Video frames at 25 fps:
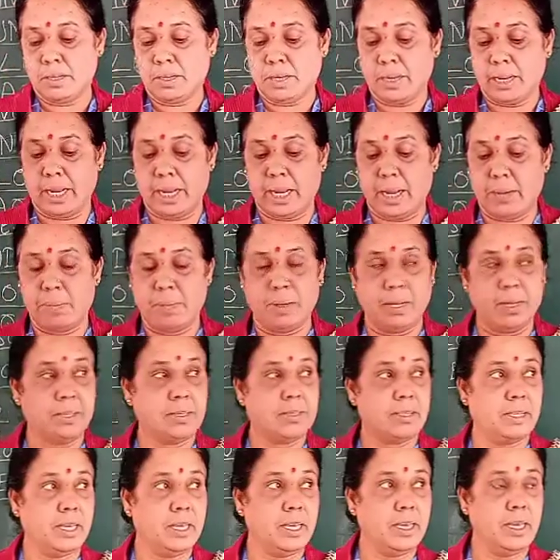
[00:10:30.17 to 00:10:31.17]
A, B,
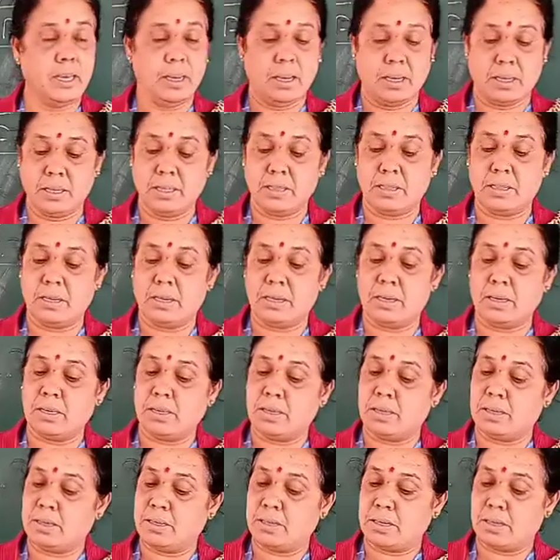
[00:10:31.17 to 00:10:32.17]
C in
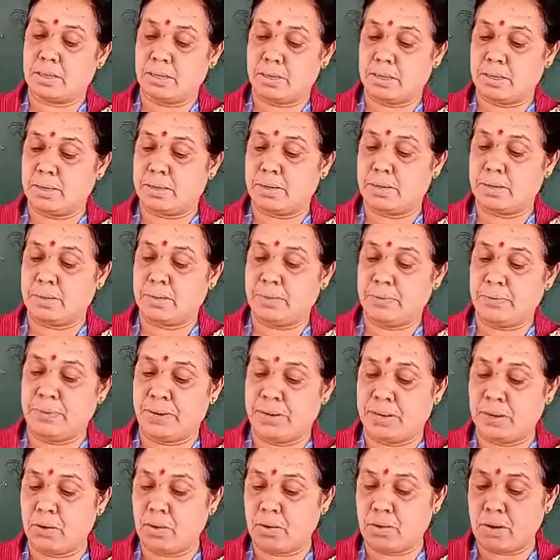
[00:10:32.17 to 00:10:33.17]
the
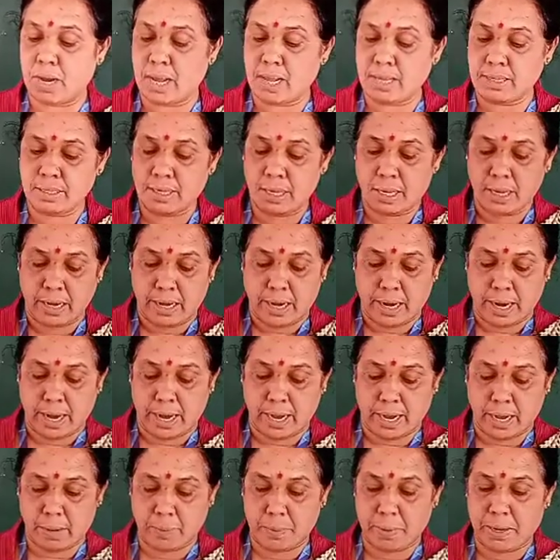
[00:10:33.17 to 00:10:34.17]
video class.
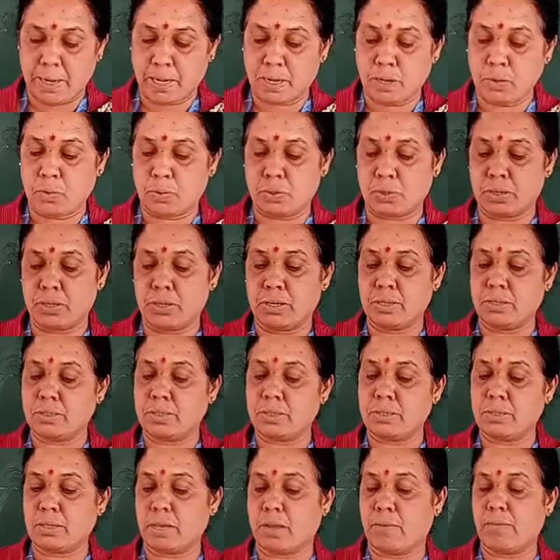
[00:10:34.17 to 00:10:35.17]
And the remaining question
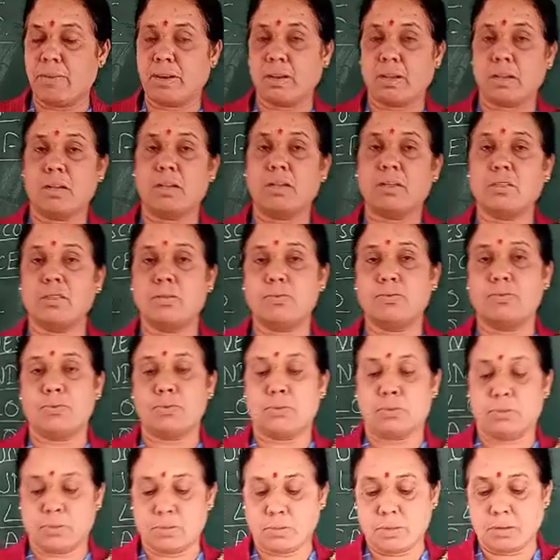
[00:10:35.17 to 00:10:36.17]
answers, I will take the
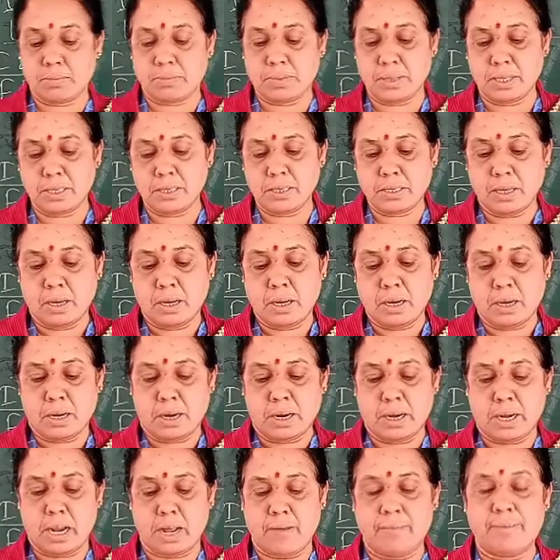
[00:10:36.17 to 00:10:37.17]
photos of this
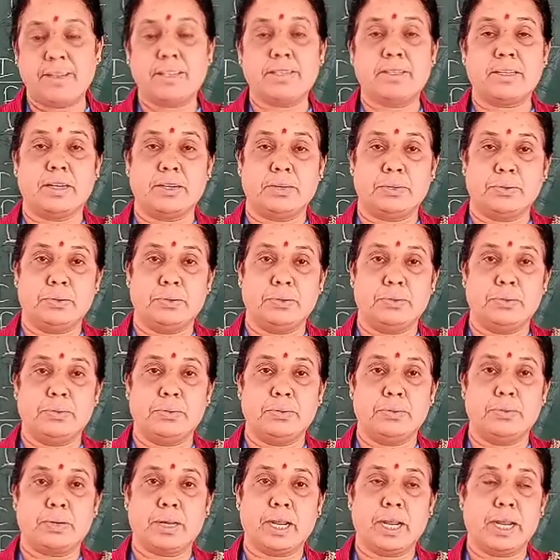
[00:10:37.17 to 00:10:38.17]
and I will send to you.
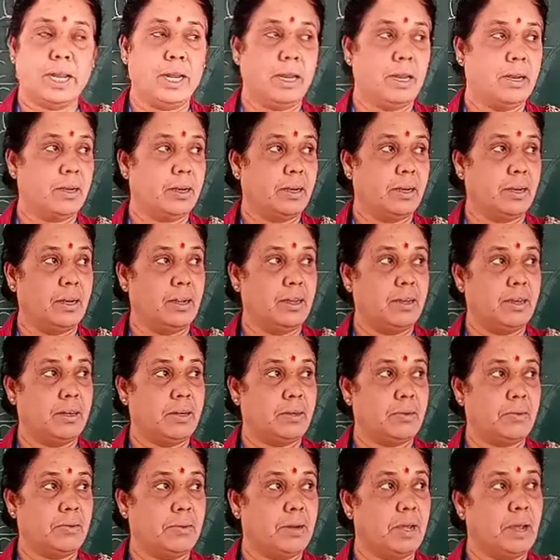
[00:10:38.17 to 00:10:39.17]
Okay, till
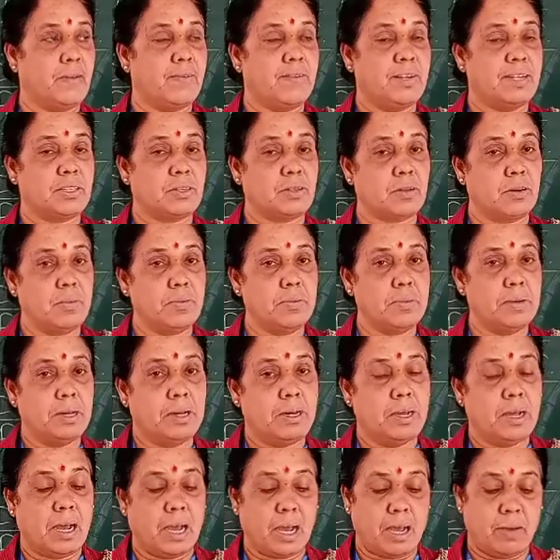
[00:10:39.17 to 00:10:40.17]
here today I will
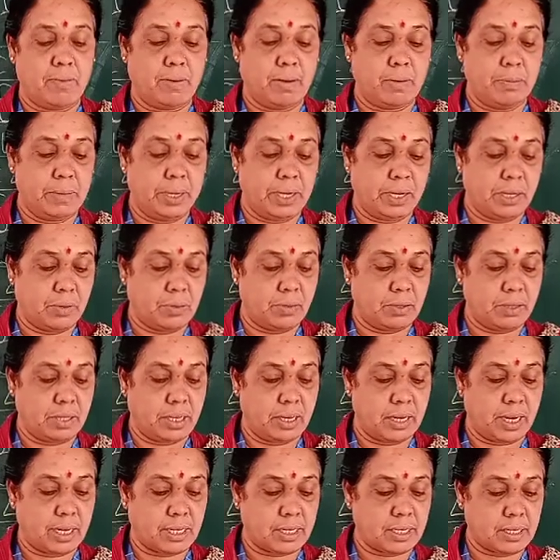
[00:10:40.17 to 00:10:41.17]
stop. I will meet you in
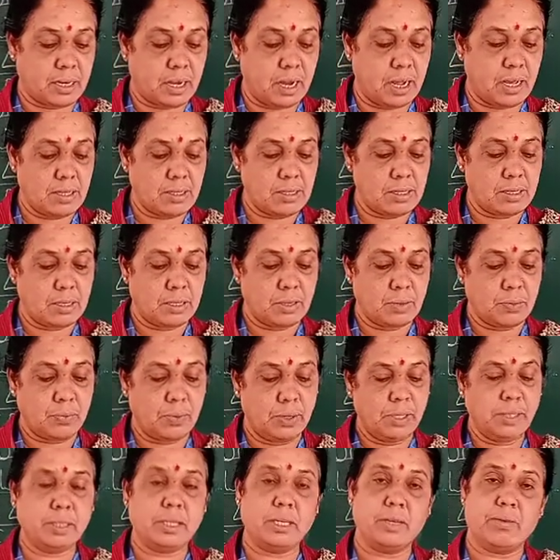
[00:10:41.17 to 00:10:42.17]
the next class
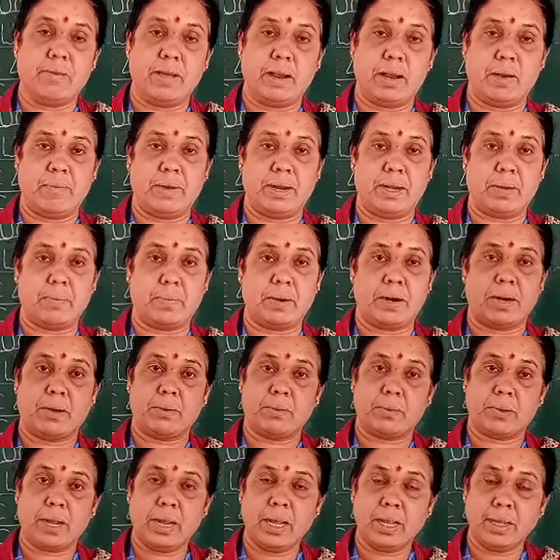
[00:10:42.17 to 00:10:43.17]
with evaluation.
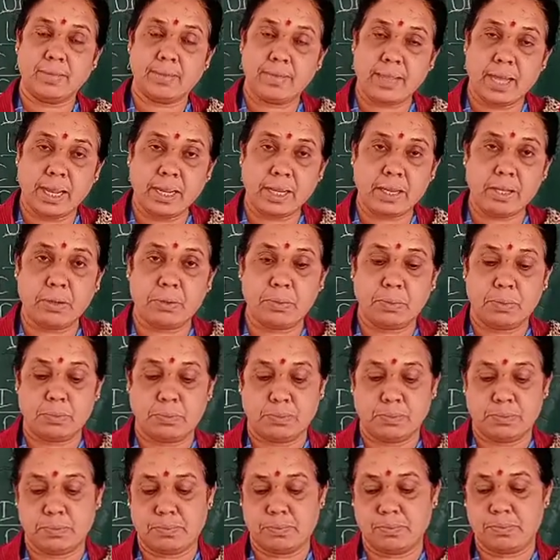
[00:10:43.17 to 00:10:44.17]
Okay, thank
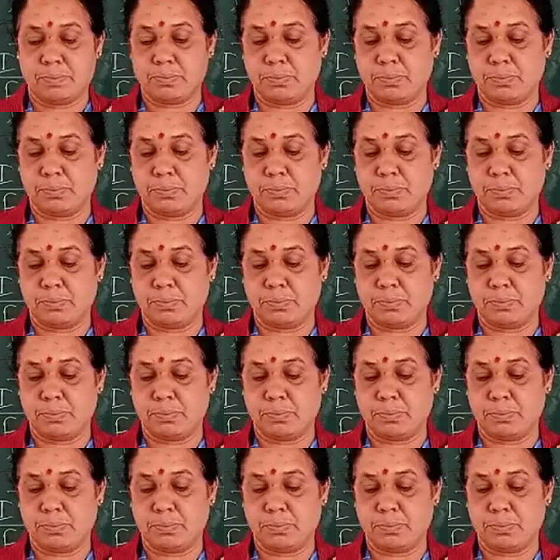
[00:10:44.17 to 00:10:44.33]
you.